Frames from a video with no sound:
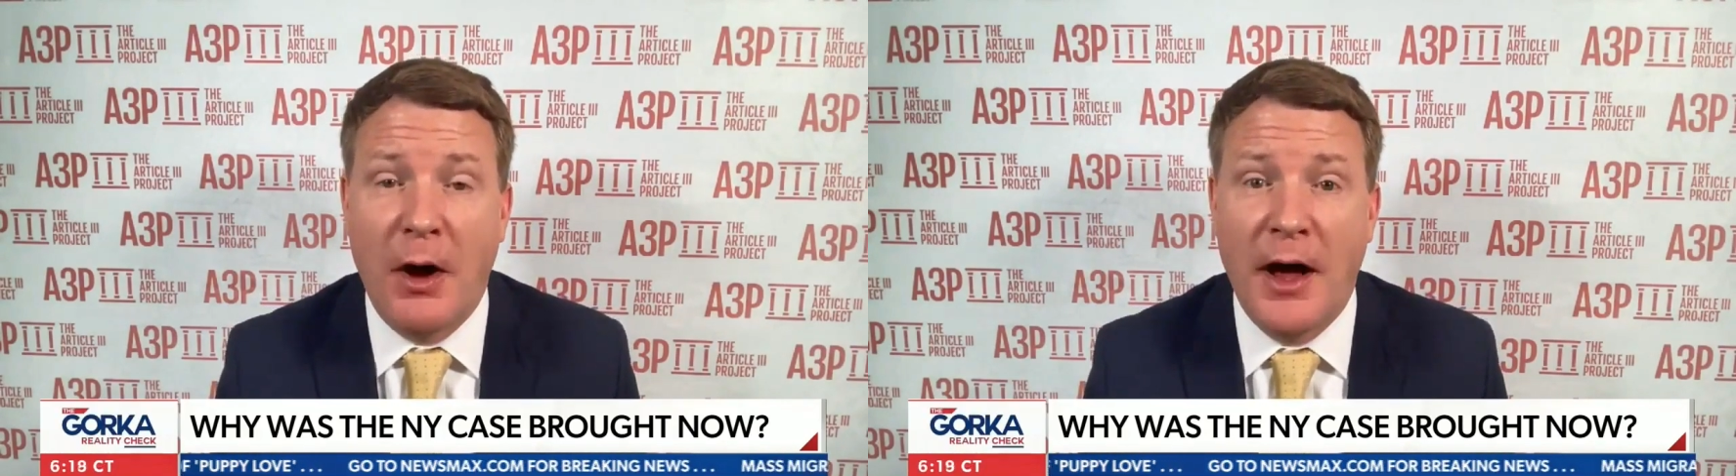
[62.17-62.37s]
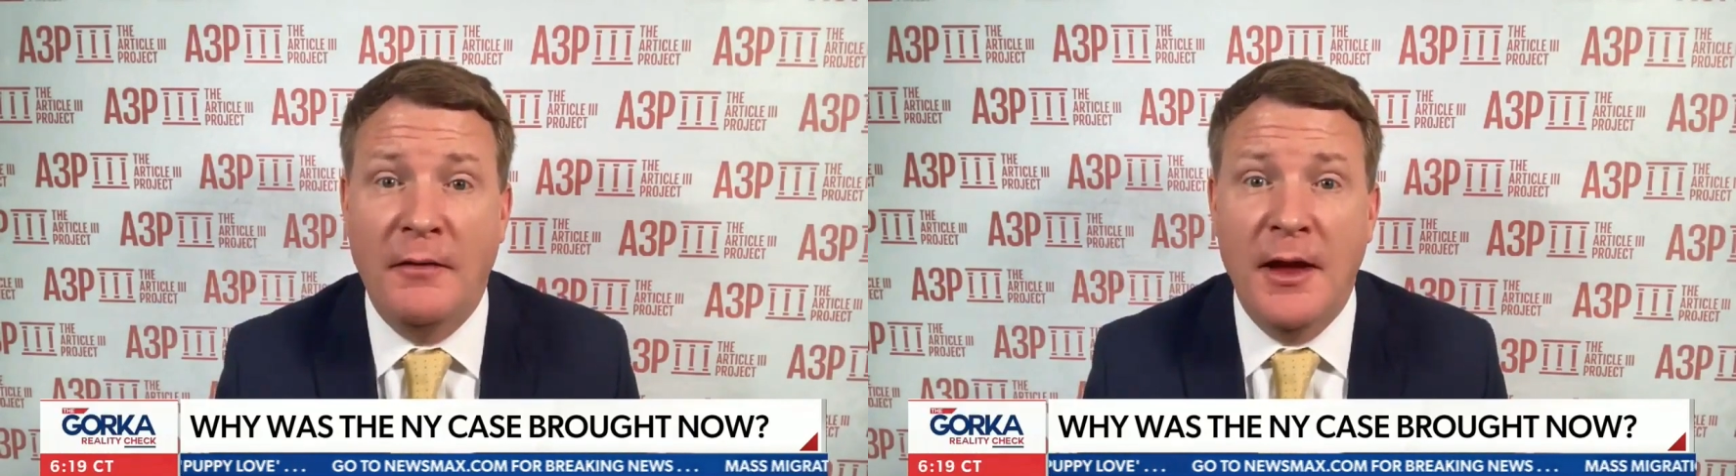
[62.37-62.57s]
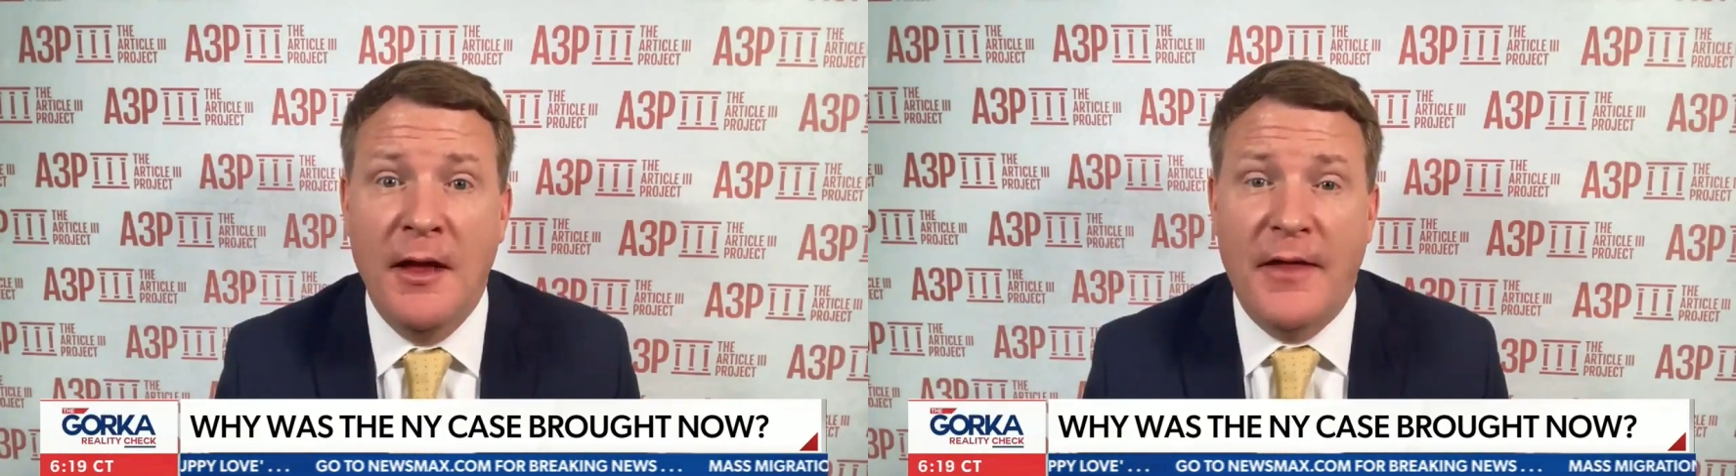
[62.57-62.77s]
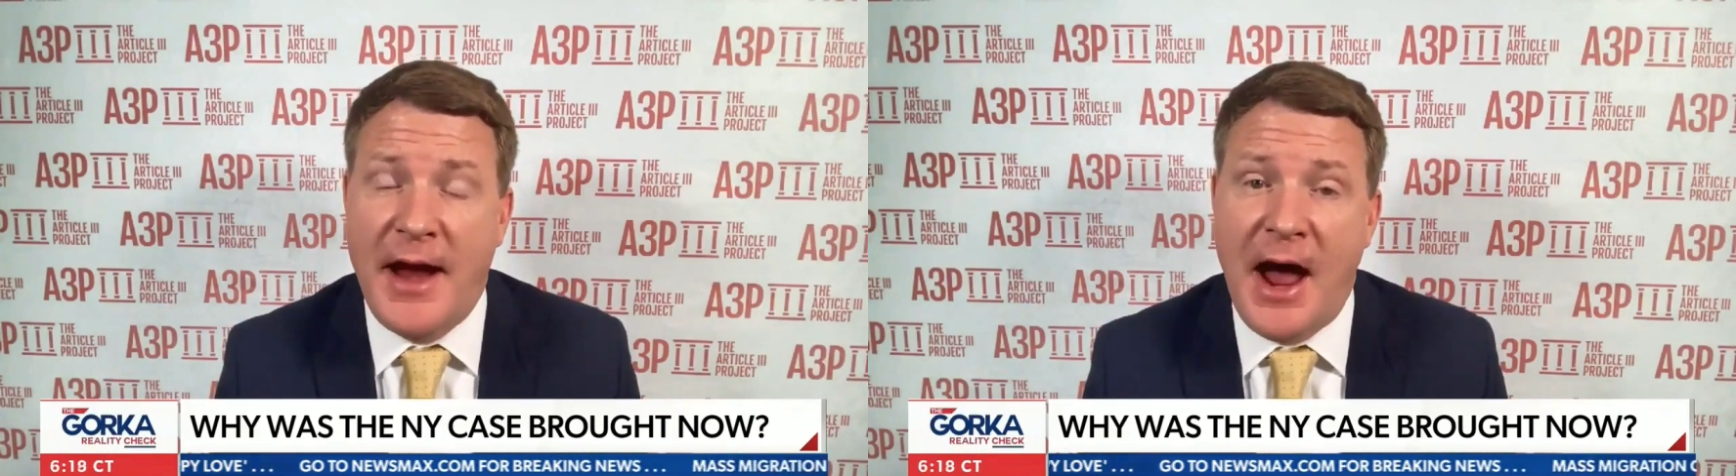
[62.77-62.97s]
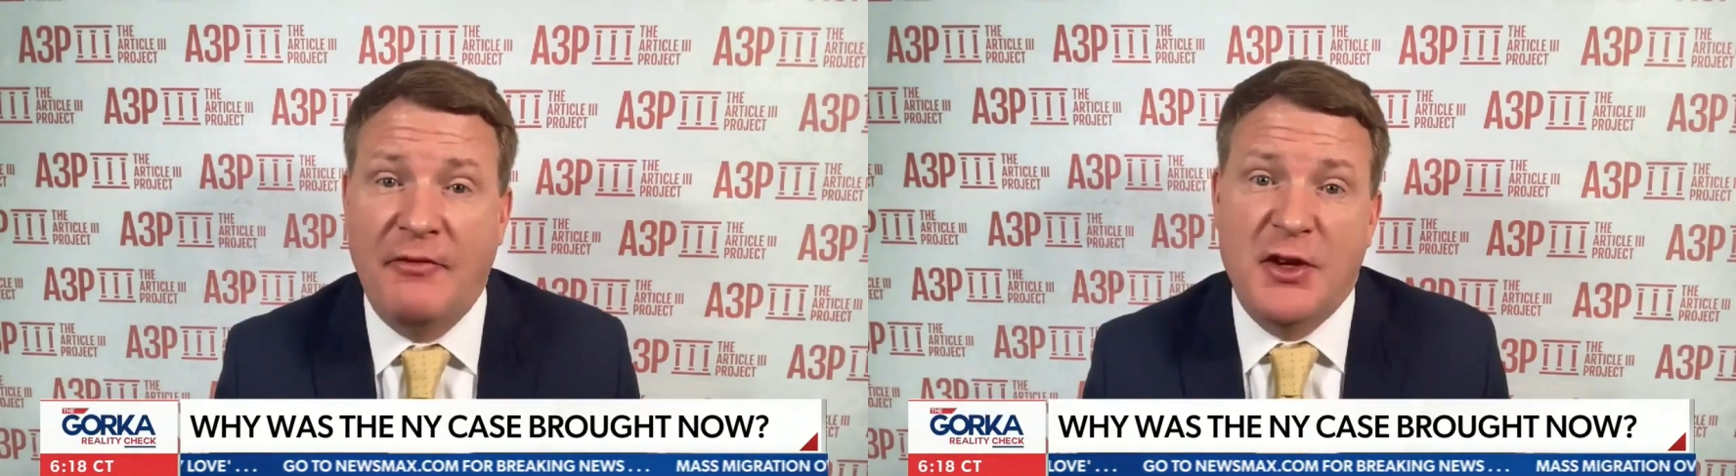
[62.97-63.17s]
but
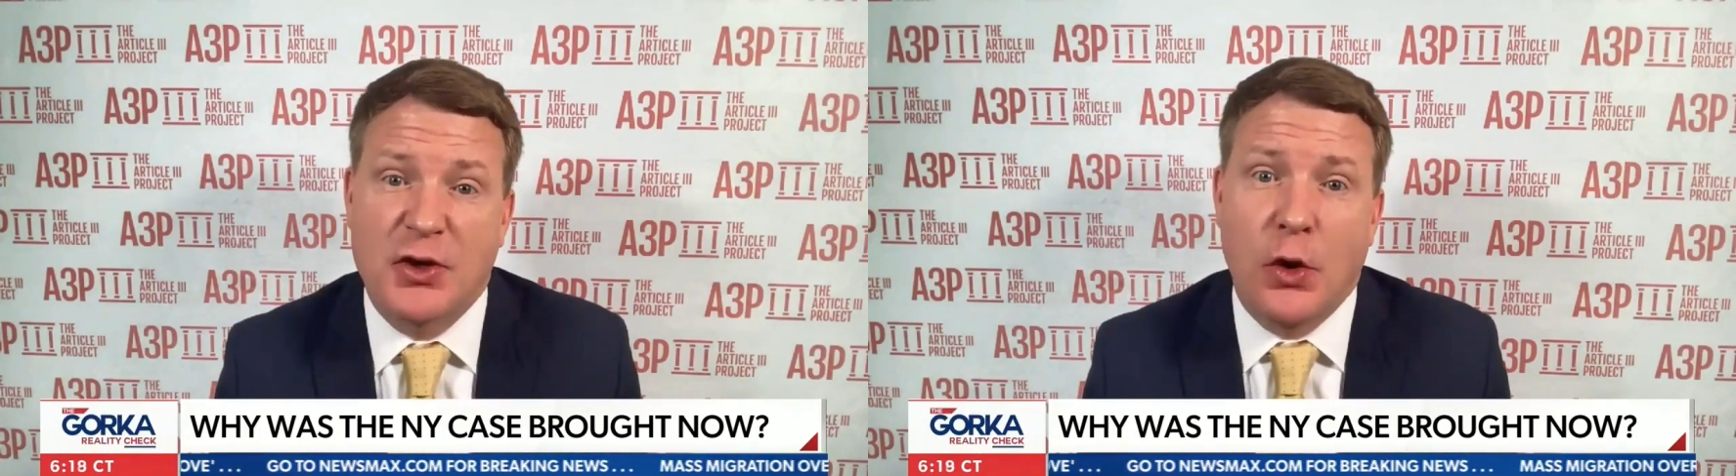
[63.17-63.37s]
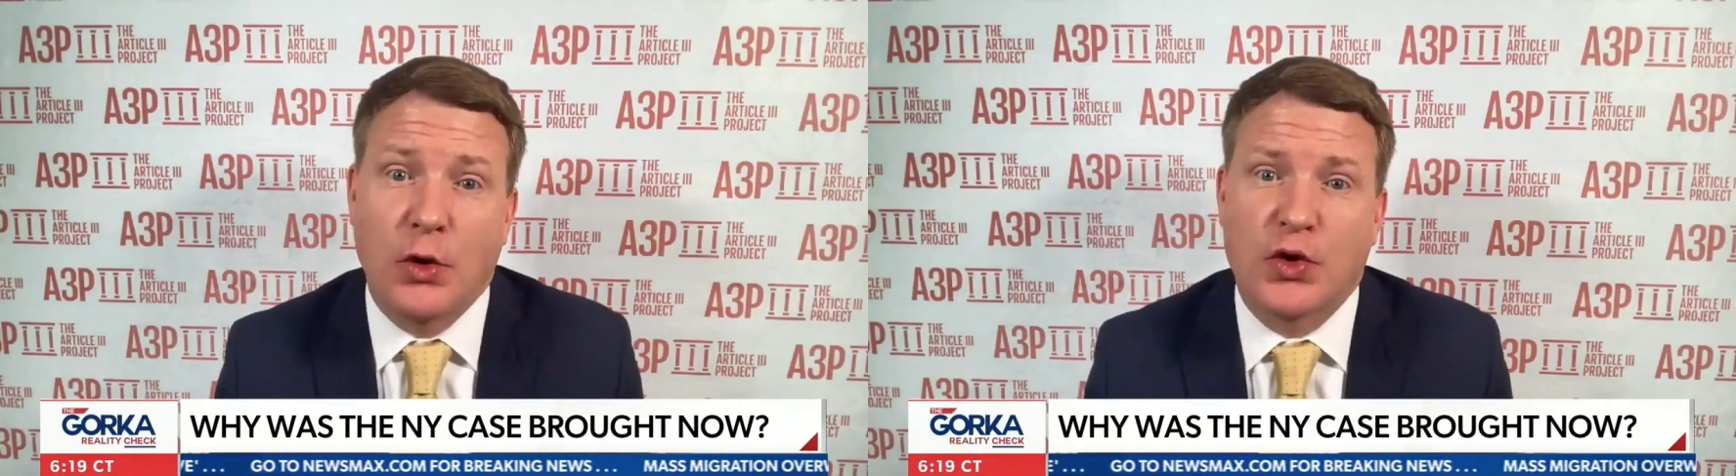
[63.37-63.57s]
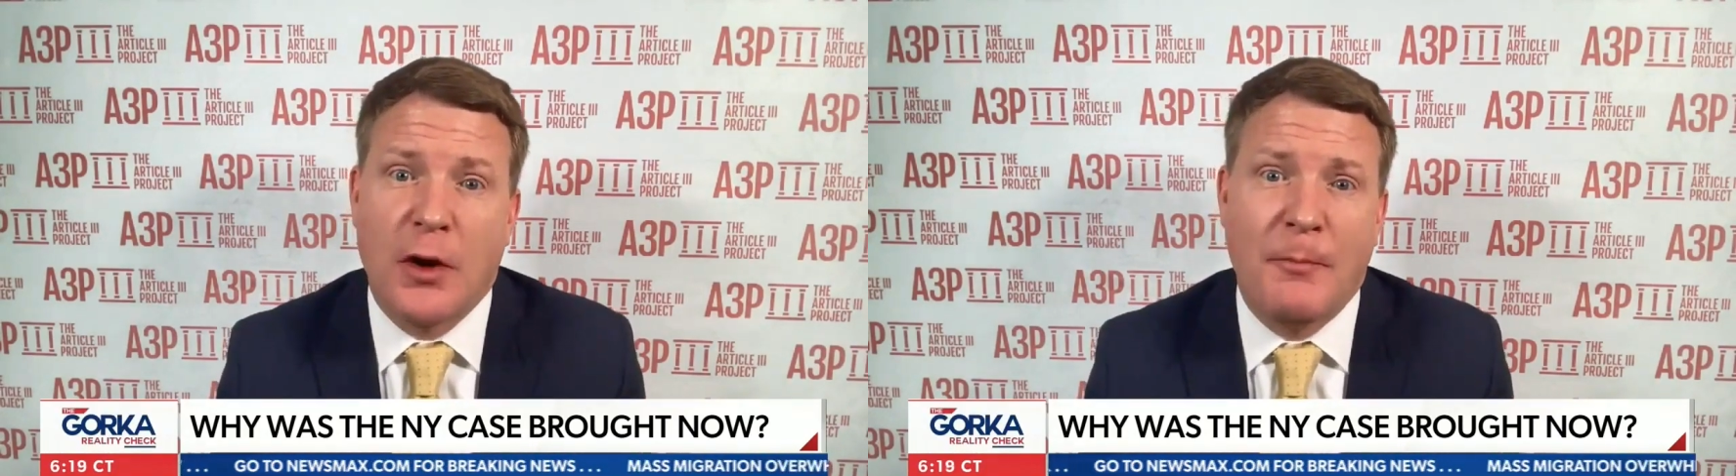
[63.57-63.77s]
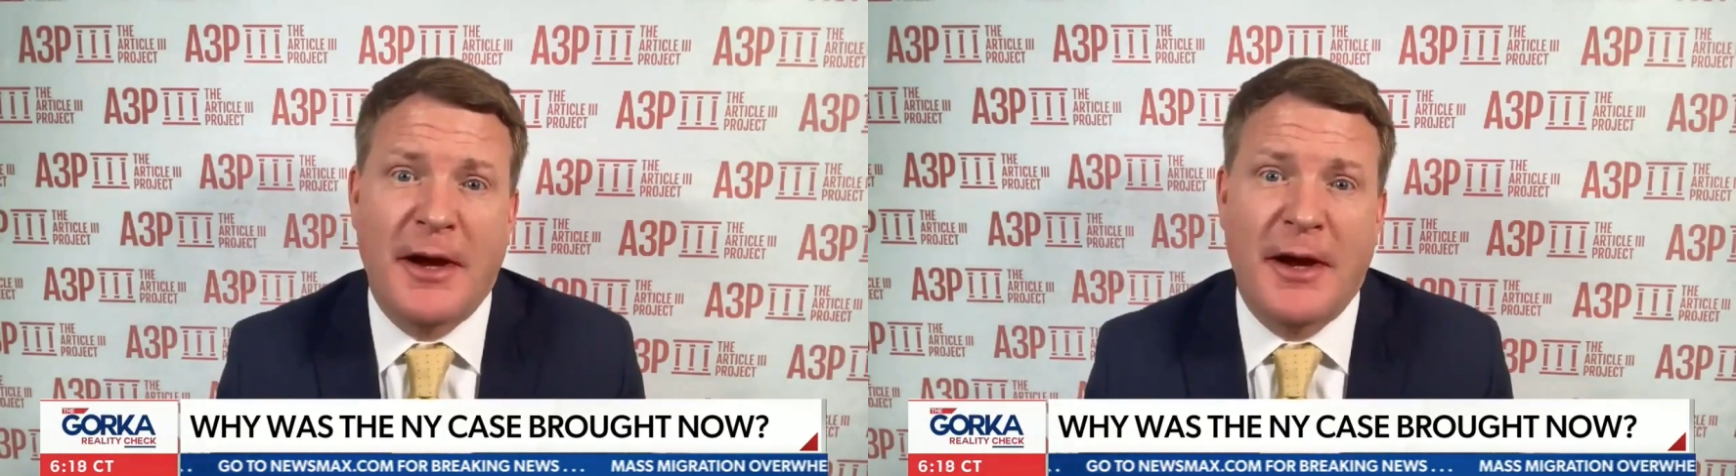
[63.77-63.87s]
they haven't told Trump